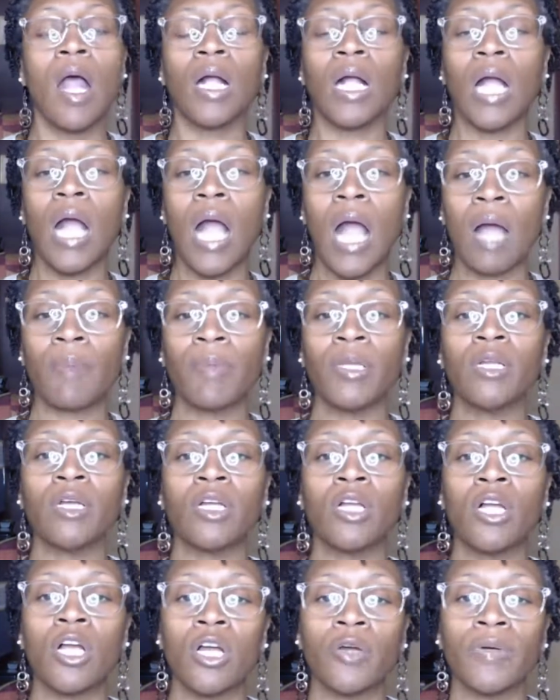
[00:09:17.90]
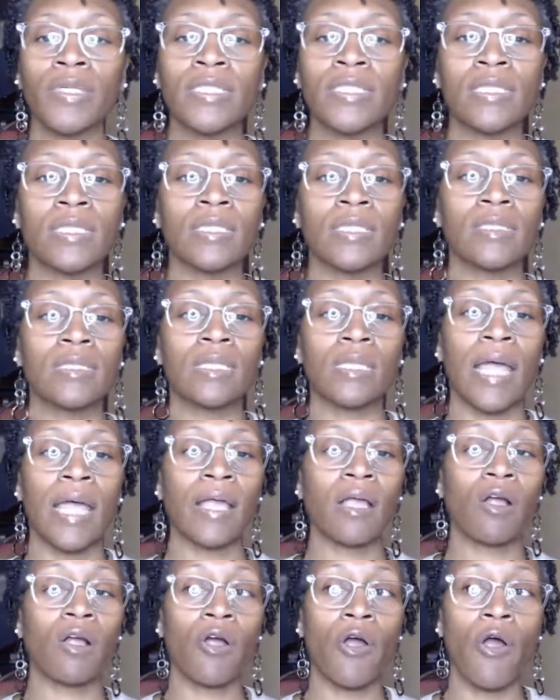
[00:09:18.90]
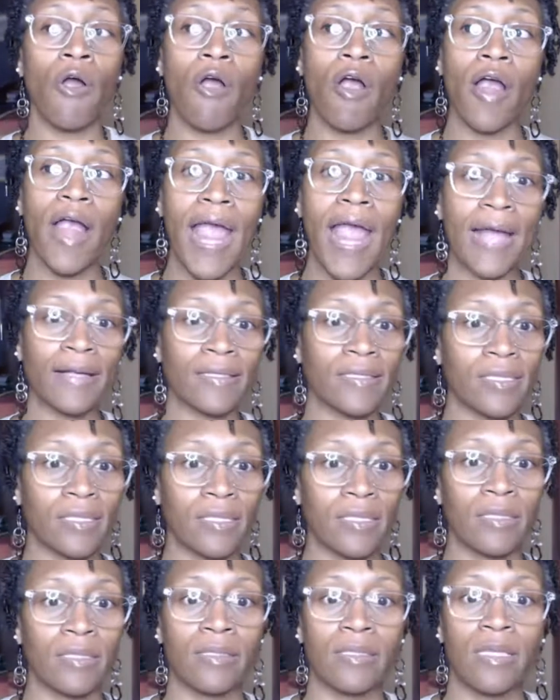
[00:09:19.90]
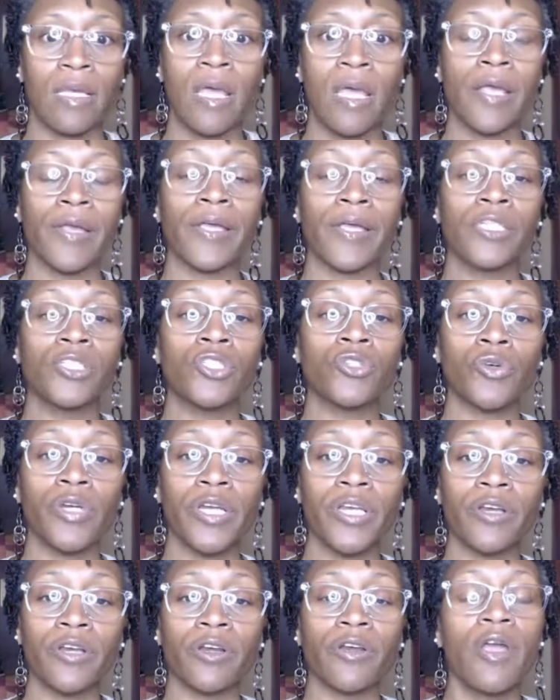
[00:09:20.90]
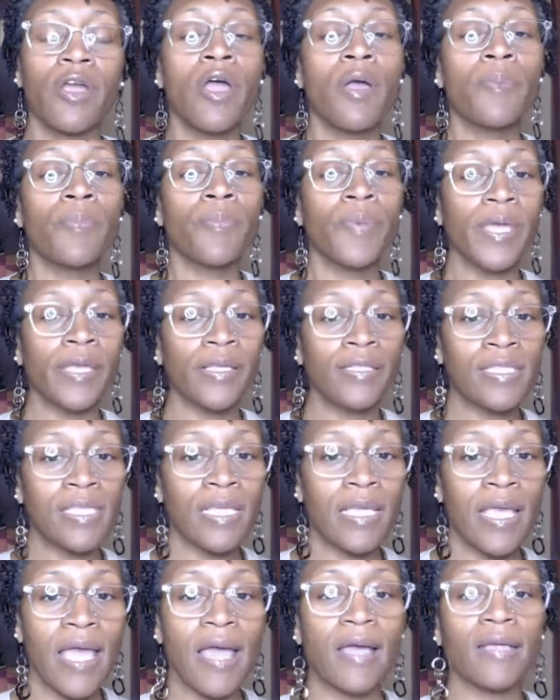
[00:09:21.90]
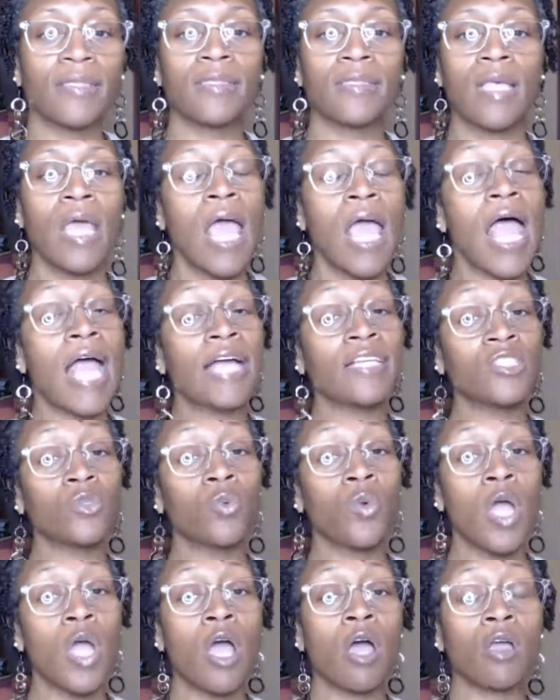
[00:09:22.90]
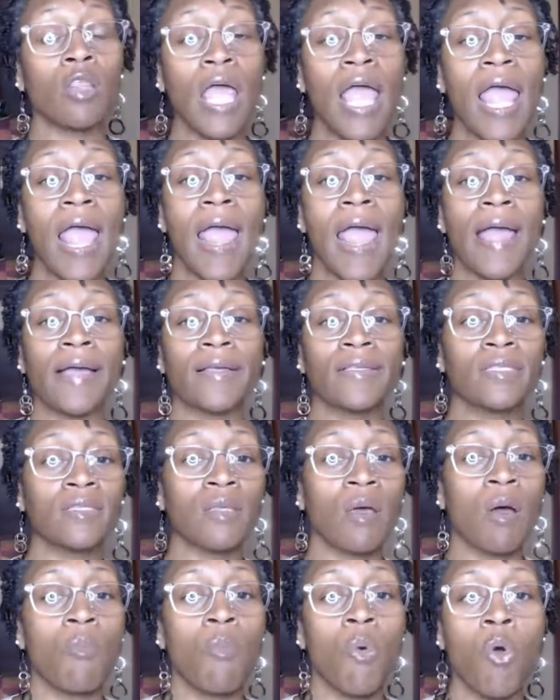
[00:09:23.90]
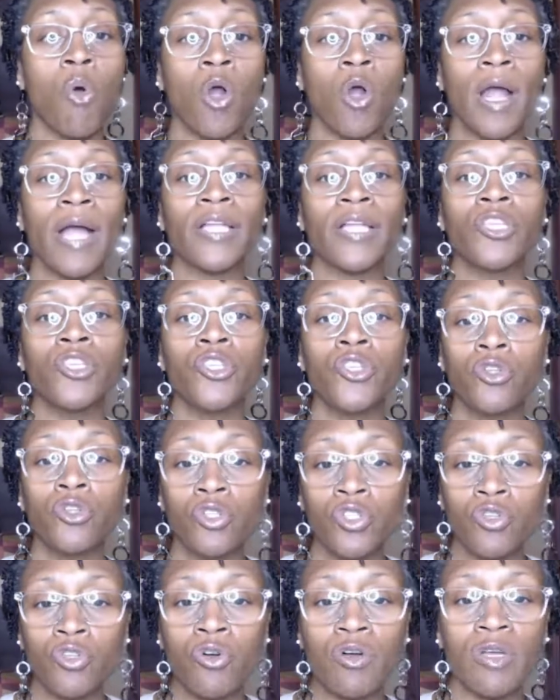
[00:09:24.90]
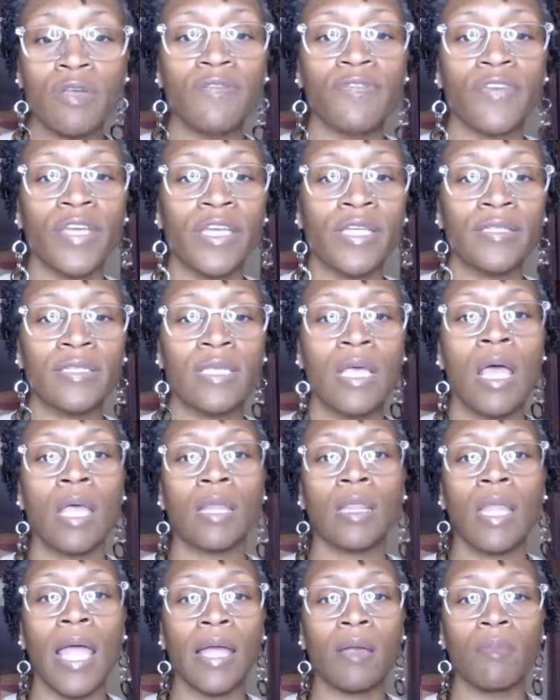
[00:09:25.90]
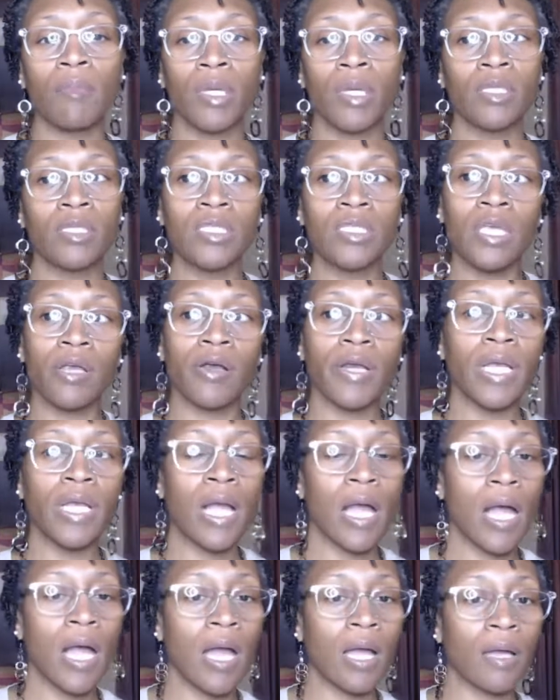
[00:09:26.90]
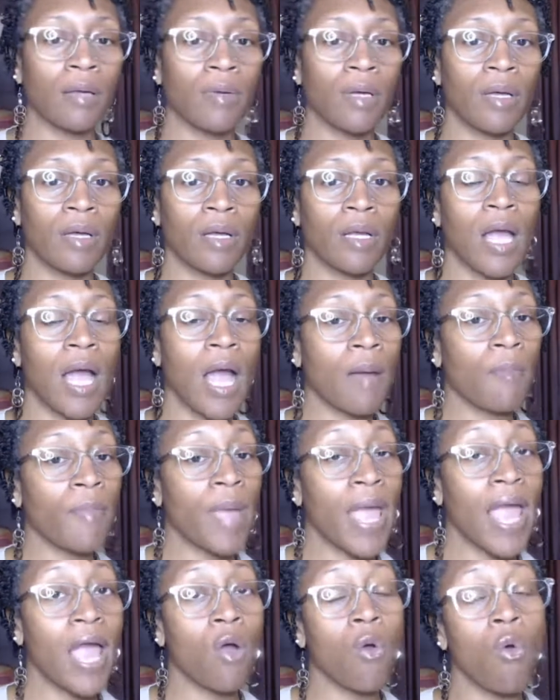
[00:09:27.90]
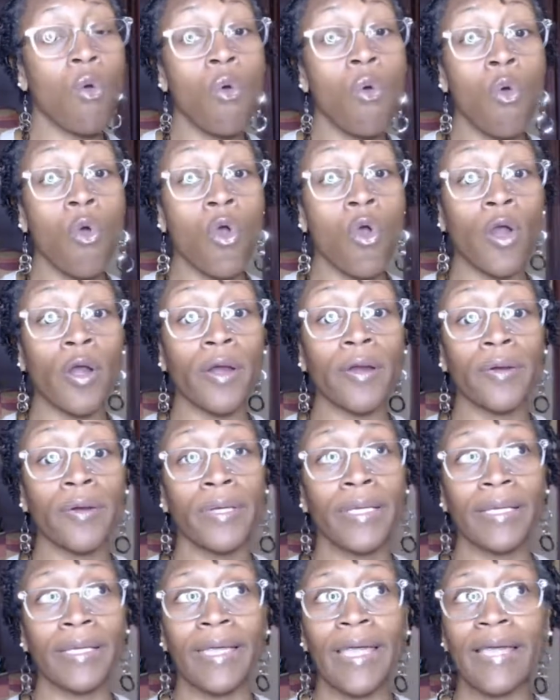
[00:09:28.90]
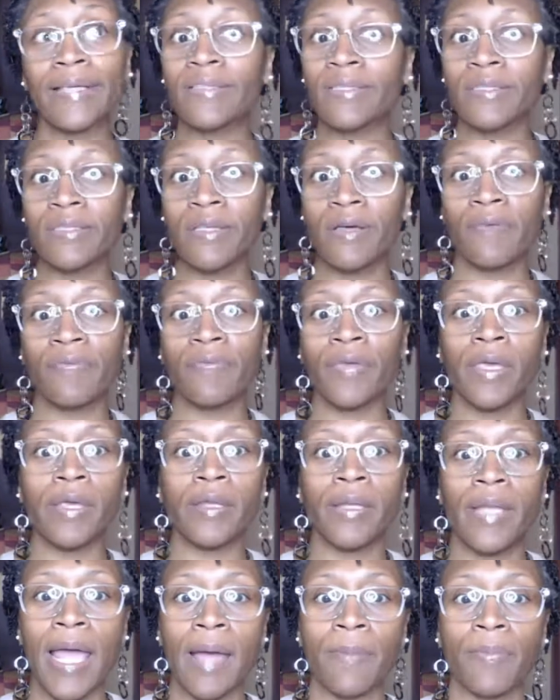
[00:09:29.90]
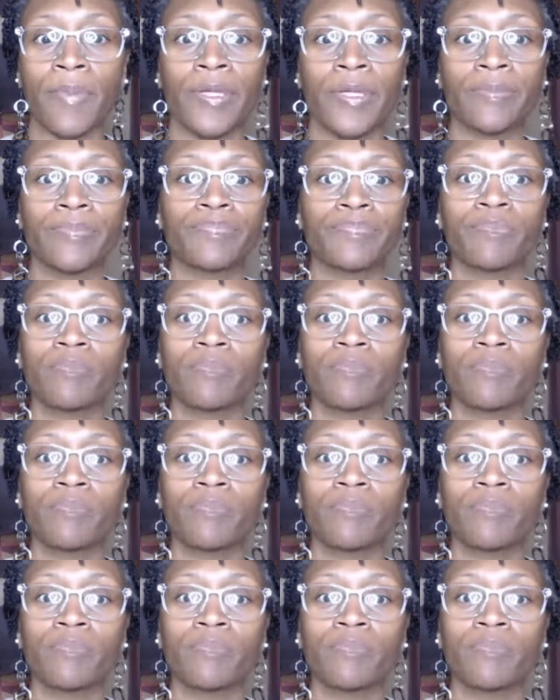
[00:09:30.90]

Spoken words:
Common occurrences like car accidents can trigger PTS, as well as more unusual events like military combat or in cases of kidnapping.